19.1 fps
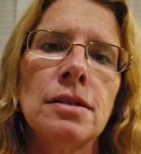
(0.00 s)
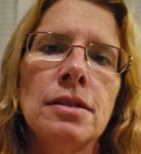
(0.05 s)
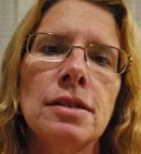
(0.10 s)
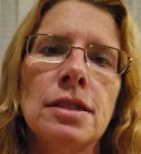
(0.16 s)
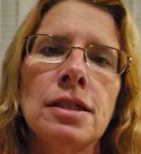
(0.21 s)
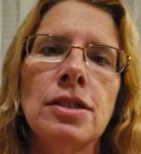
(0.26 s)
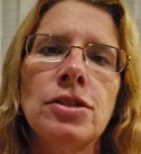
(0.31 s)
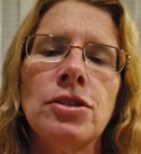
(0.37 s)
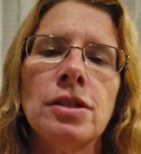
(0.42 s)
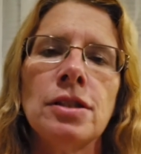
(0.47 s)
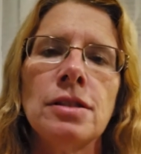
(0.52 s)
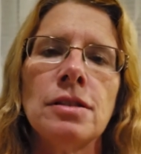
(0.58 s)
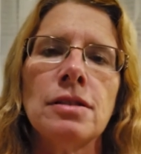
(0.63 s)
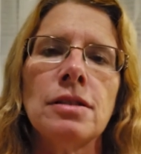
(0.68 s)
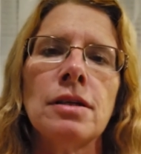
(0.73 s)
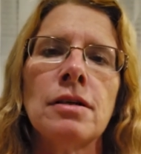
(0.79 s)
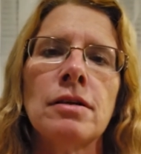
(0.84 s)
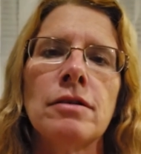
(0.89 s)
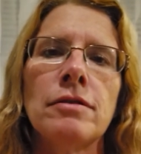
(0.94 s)
the
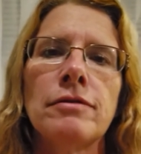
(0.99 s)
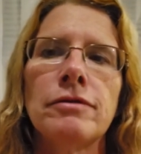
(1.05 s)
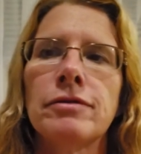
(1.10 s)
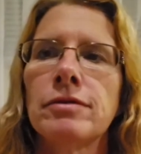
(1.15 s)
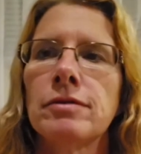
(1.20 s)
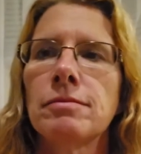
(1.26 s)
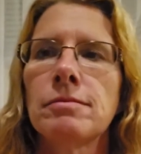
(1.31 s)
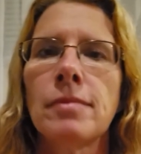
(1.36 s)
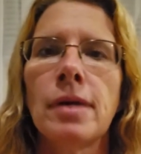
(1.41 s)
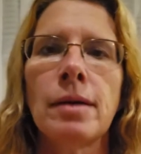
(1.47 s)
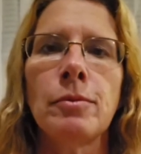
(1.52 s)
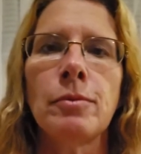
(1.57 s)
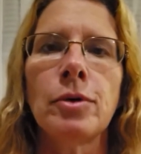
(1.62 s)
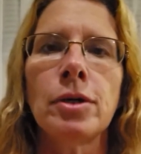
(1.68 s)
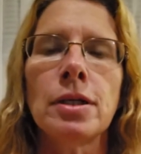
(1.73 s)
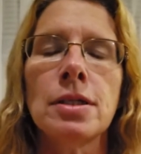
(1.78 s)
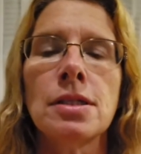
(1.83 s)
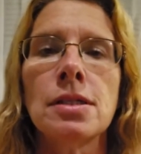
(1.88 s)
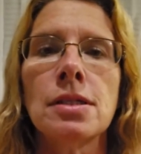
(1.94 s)
teachings of my
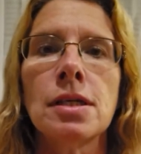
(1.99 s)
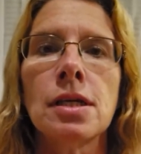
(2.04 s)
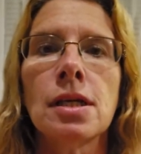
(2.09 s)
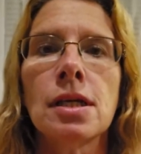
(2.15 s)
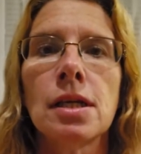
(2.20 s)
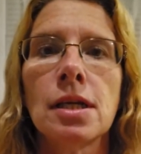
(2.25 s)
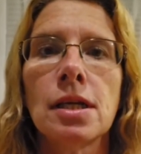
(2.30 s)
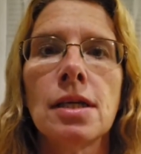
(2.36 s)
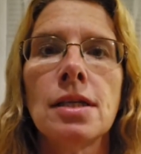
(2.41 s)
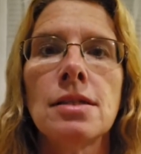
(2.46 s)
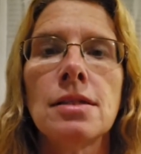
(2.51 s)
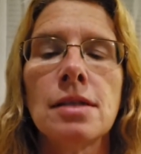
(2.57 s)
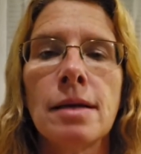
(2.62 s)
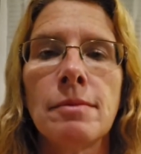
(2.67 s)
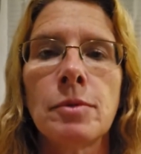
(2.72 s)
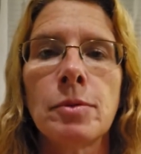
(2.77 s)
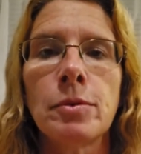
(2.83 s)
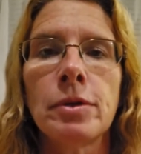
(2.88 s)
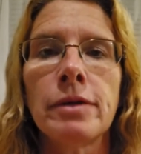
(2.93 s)
books, It's
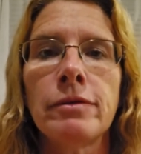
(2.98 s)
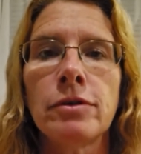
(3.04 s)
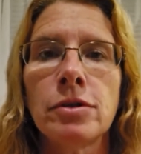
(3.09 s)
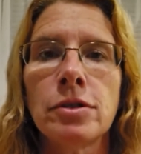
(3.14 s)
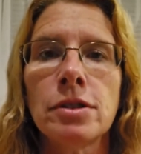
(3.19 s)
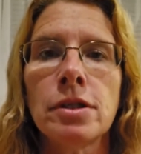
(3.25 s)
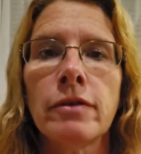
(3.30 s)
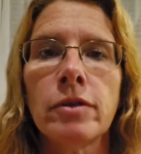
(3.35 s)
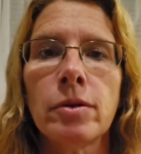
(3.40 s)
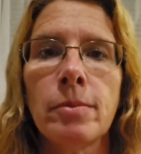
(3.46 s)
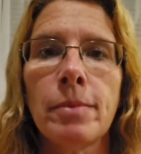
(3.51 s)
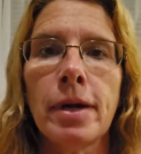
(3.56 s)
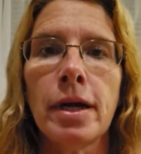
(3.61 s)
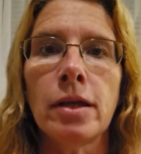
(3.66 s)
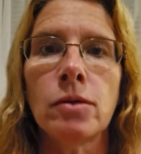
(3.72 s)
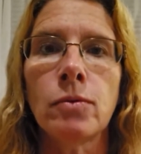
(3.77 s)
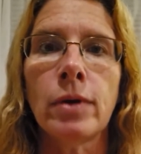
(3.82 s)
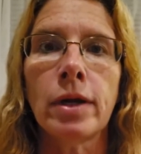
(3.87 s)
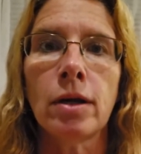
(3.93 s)
Time to Believe in Yourself, The
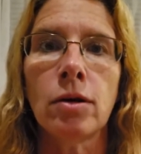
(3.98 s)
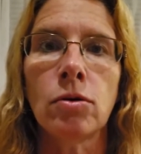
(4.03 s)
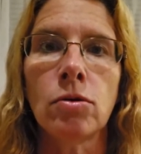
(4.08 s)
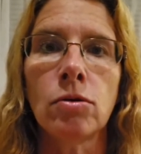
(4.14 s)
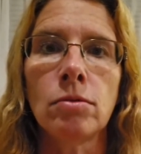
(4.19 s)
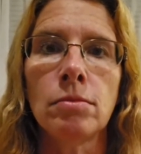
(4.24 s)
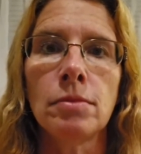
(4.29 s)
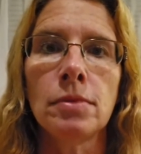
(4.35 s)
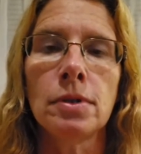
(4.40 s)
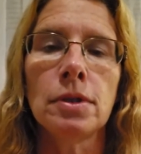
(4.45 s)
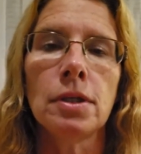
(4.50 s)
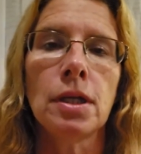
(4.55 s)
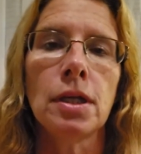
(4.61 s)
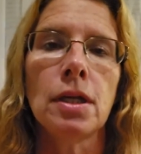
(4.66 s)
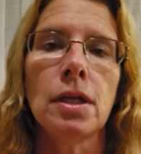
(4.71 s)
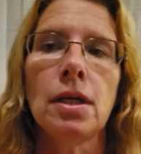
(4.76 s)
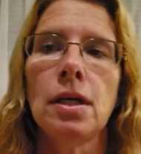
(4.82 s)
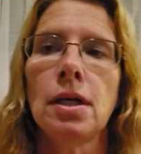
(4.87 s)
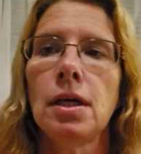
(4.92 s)
Pathway Home.
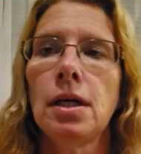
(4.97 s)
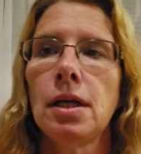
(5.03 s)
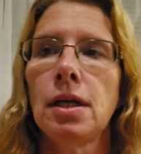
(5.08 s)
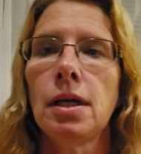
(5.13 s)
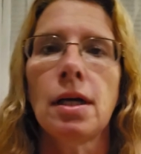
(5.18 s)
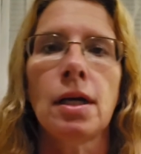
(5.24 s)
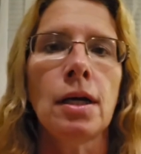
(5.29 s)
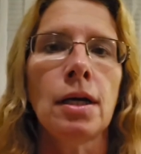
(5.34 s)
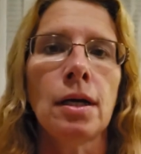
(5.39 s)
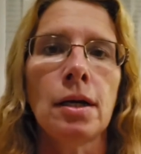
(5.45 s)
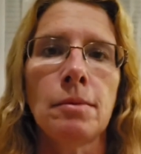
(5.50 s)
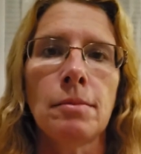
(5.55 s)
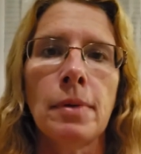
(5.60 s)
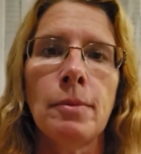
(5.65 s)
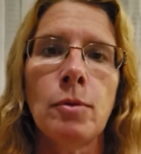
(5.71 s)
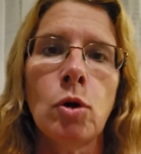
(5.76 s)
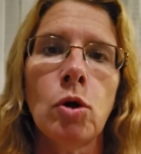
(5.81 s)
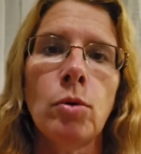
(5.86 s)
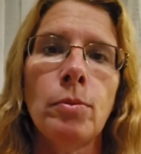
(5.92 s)
I
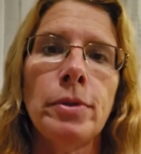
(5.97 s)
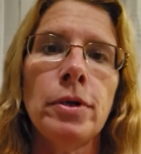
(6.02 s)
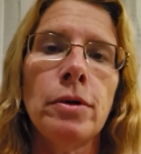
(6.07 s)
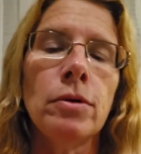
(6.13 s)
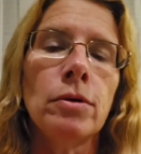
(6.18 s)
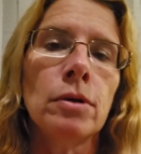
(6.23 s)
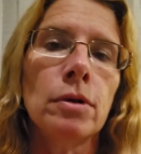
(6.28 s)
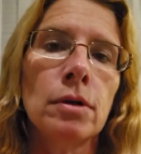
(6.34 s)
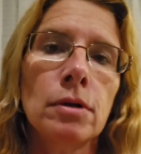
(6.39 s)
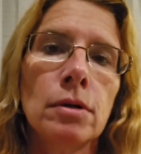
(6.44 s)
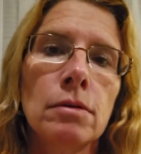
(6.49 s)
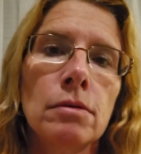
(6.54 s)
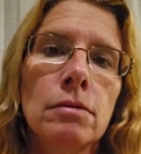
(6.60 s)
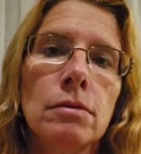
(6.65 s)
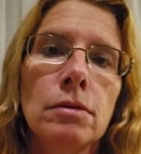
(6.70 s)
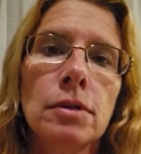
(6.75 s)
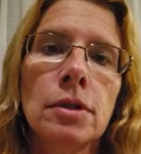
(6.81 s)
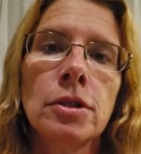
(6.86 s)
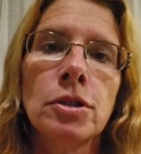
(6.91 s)
hope you're
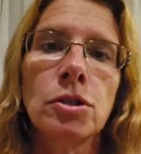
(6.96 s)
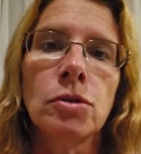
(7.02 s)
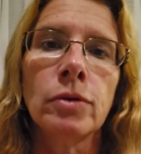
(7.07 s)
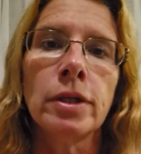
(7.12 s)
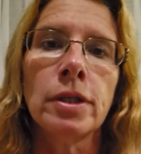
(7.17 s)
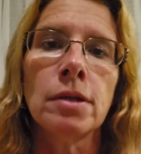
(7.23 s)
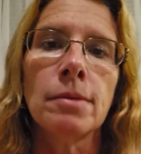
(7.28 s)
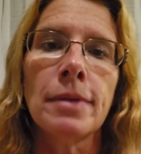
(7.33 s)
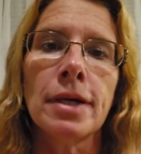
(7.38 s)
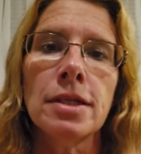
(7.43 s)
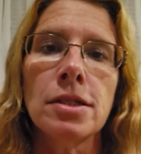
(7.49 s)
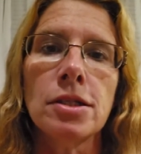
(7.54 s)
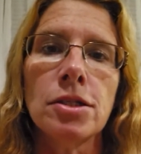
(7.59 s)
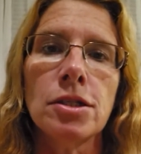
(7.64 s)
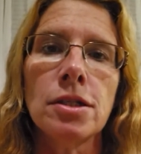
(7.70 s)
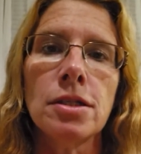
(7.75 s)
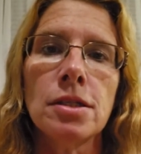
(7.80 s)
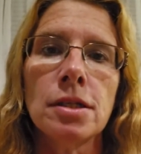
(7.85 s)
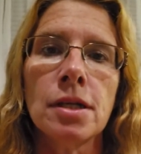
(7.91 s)
enjoying the
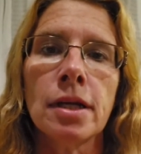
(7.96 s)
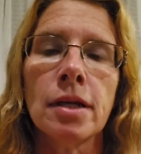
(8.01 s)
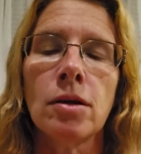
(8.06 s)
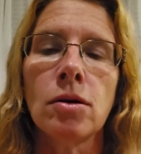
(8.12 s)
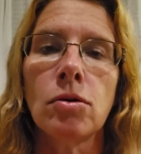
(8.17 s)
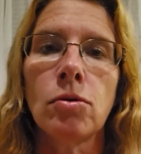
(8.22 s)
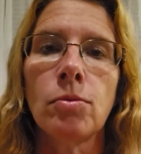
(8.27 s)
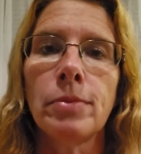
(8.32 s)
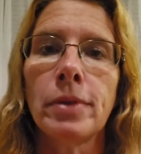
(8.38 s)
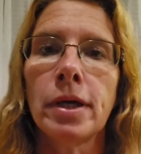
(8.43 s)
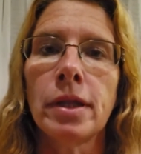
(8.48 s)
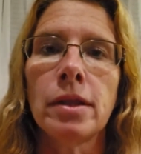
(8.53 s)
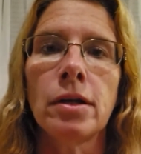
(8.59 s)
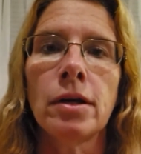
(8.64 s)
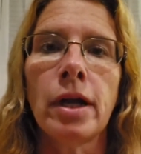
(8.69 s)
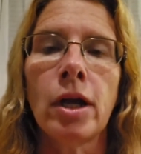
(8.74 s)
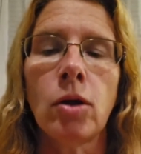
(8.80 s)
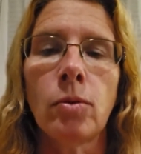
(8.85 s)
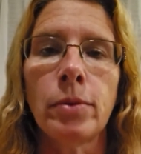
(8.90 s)
messages, and I hope that
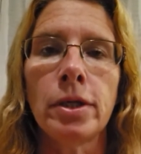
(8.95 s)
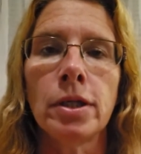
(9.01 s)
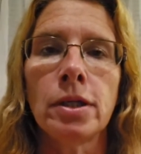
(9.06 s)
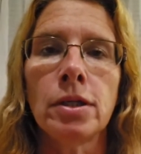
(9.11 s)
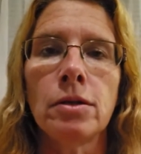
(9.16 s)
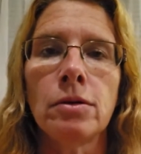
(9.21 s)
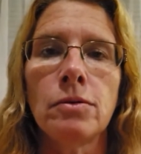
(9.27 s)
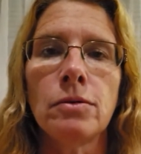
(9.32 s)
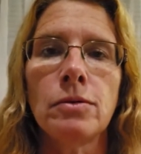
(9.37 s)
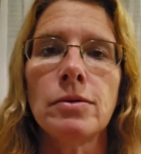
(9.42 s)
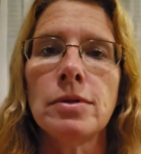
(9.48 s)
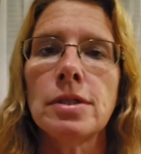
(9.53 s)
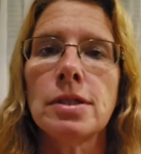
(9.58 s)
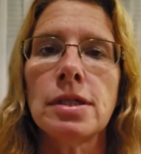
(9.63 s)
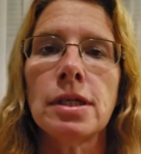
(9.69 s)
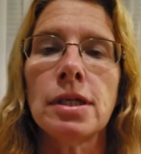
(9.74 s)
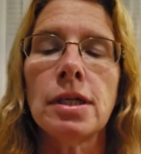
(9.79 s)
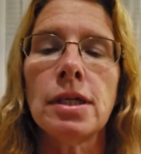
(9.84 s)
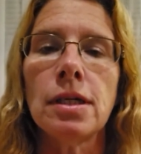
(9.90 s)
they're helping you
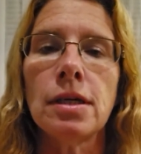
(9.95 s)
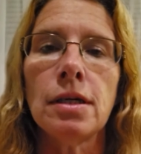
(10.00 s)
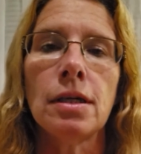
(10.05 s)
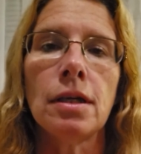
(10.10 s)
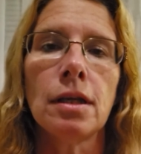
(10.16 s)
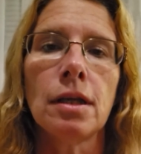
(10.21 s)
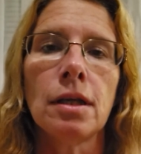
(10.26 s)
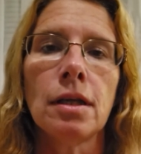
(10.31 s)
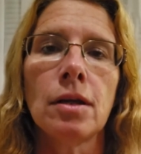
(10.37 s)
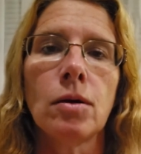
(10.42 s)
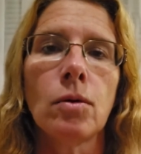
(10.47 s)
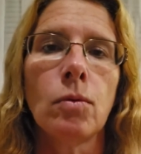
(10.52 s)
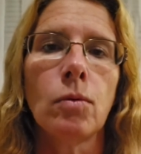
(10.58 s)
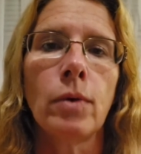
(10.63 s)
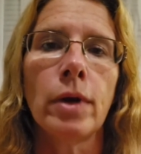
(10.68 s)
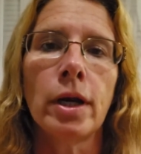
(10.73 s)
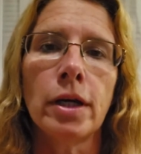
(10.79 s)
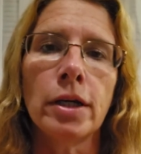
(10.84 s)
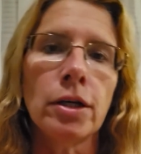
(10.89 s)
see
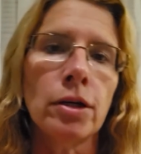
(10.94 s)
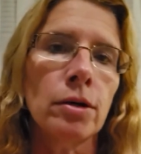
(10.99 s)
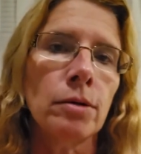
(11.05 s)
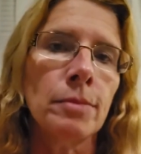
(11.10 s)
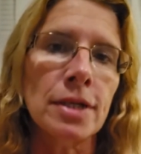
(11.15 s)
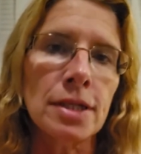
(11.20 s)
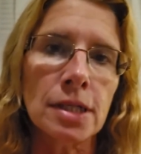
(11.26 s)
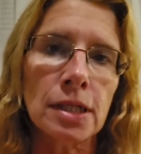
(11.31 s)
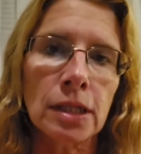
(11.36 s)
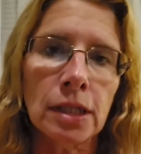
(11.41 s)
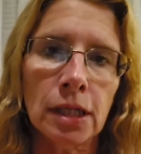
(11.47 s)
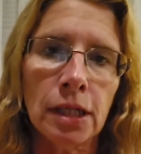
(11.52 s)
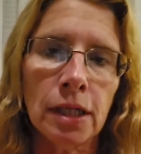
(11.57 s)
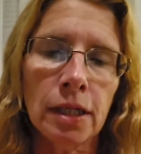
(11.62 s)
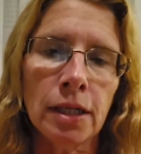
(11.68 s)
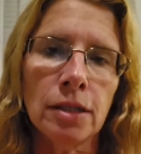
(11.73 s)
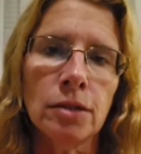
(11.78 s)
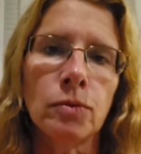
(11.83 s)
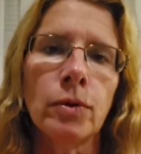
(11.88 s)
where you're
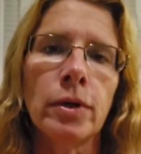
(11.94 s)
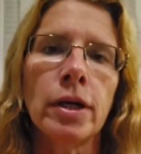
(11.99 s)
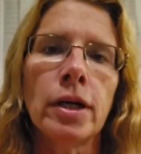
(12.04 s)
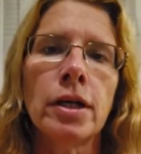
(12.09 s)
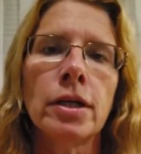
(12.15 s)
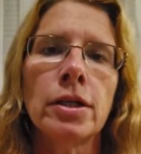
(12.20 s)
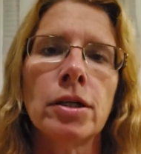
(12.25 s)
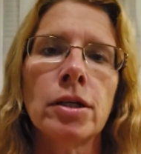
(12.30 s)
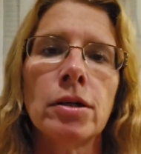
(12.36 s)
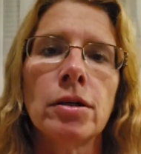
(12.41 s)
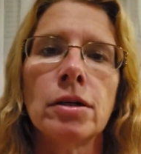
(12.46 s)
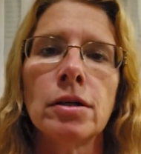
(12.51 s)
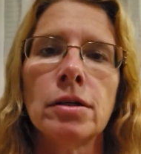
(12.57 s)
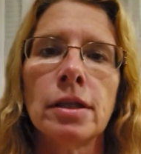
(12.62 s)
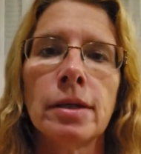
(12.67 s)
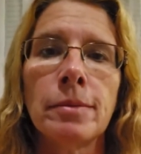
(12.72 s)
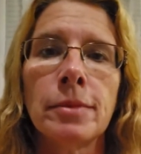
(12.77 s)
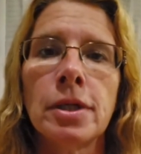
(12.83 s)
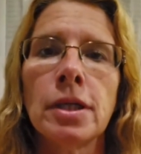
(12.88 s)
misaligned, where your
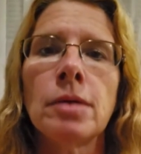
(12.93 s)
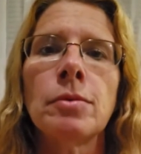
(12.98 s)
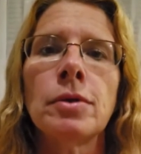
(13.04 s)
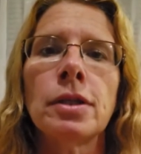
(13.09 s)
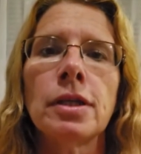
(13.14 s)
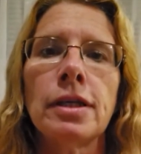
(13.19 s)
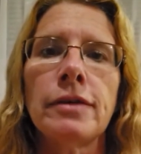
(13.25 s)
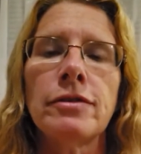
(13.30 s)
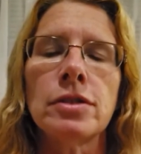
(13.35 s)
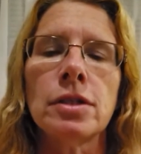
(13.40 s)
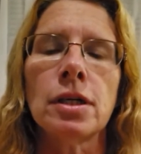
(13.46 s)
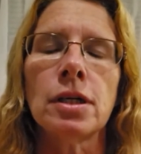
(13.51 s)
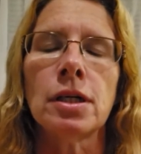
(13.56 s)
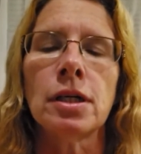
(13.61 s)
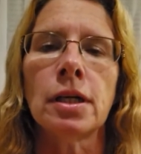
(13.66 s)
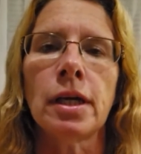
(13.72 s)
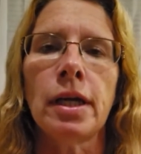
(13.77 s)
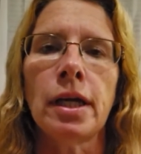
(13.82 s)
limiting beliefs are,